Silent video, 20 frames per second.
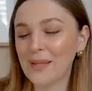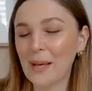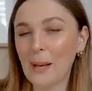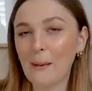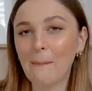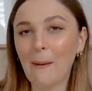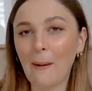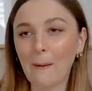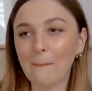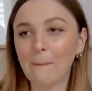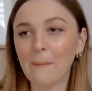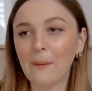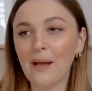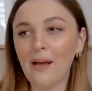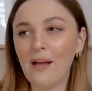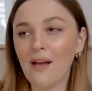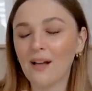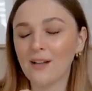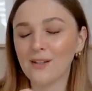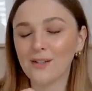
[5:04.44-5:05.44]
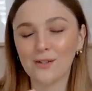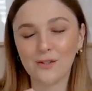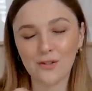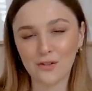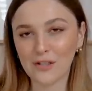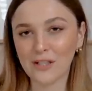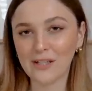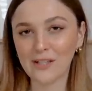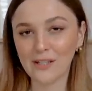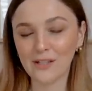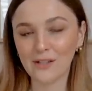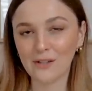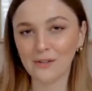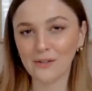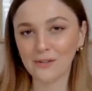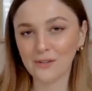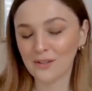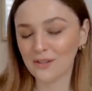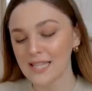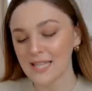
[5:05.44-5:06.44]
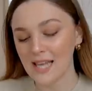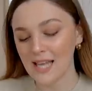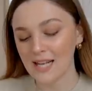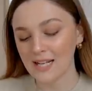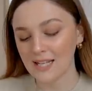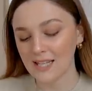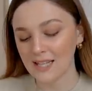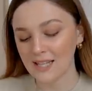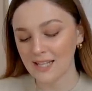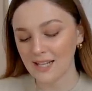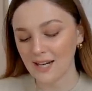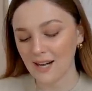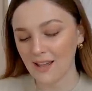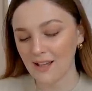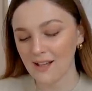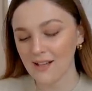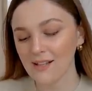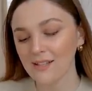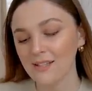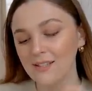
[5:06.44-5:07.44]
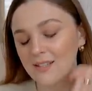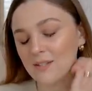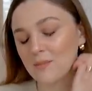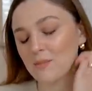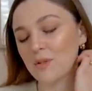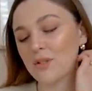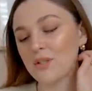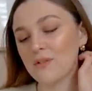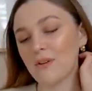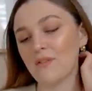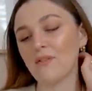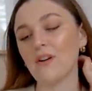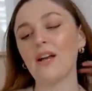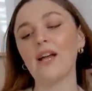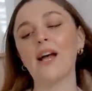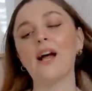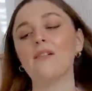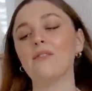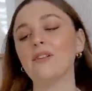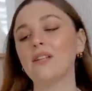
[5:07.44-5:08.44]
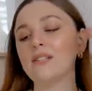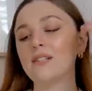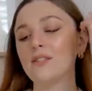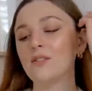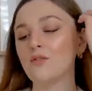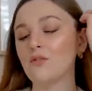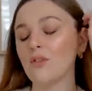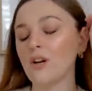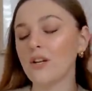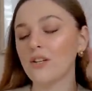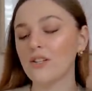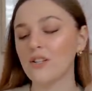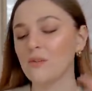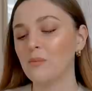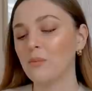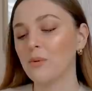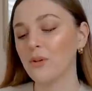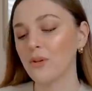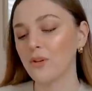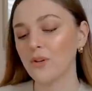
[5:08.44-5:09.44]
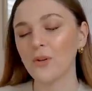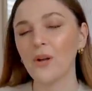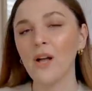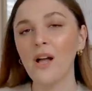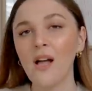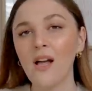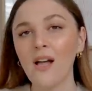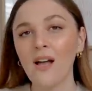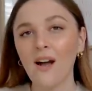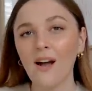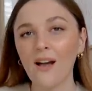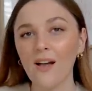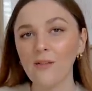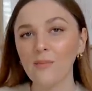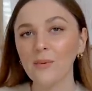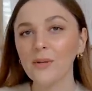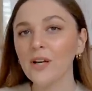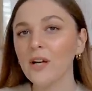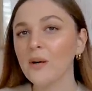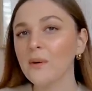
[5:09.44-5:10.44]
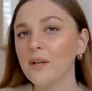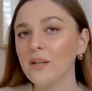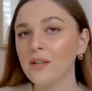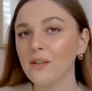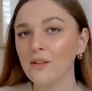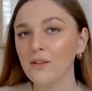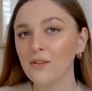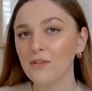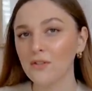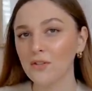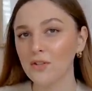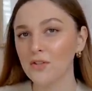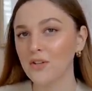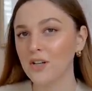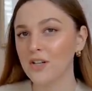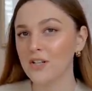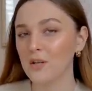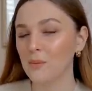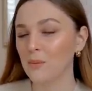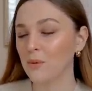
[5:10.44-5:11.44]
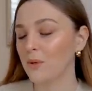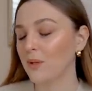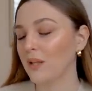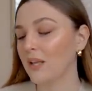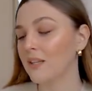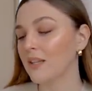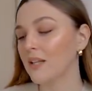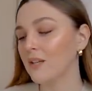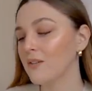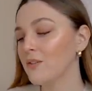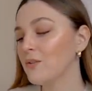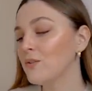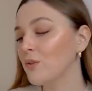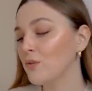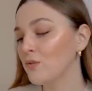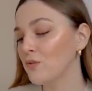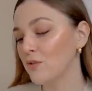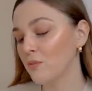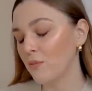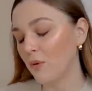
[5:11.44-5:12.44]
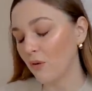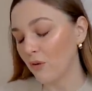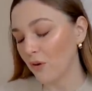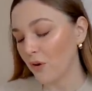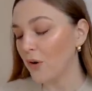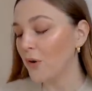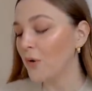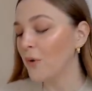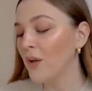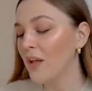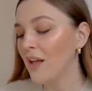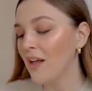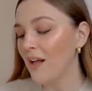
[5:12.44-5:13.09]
without a pump are so tricky to use. Then the last beauty favorite I have is a dry shampoo. I have been going through dry shampoo like there is no tomorrow.